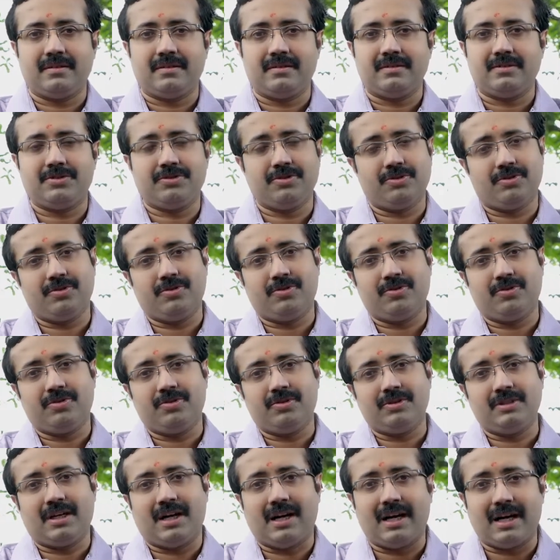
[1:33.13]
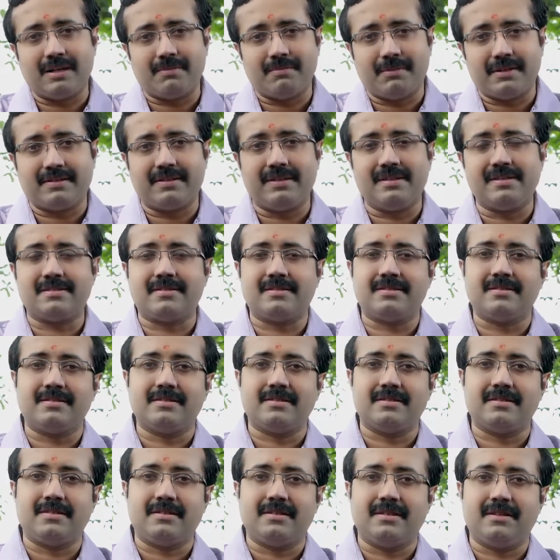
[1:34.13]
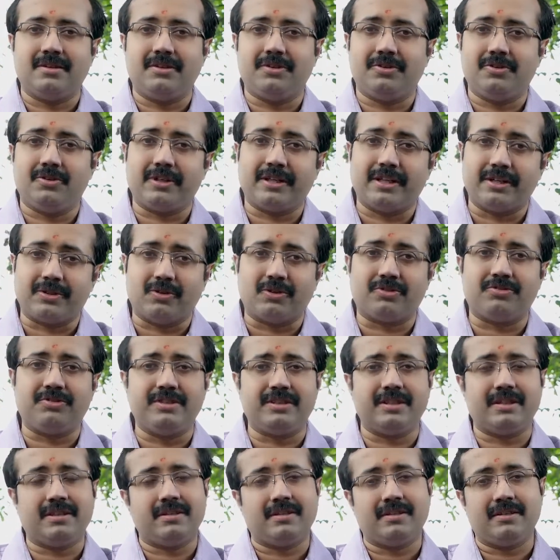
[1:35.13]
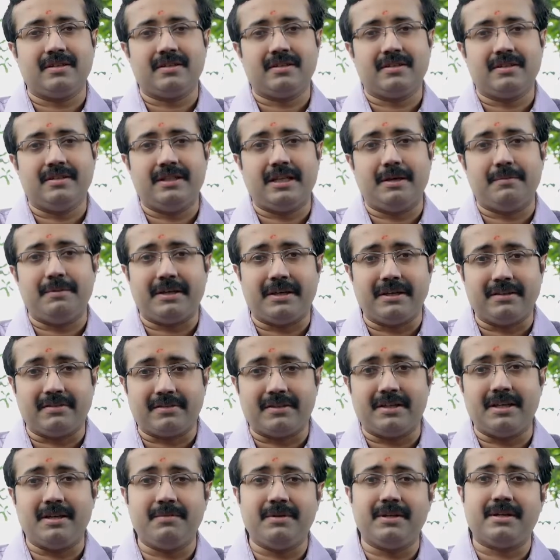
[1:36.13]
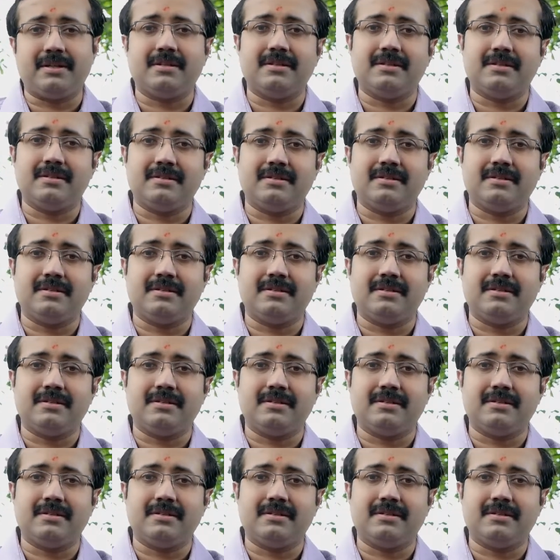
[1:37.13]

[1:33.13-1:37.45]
so the heart muscles do not get oxygen, they become ischemic.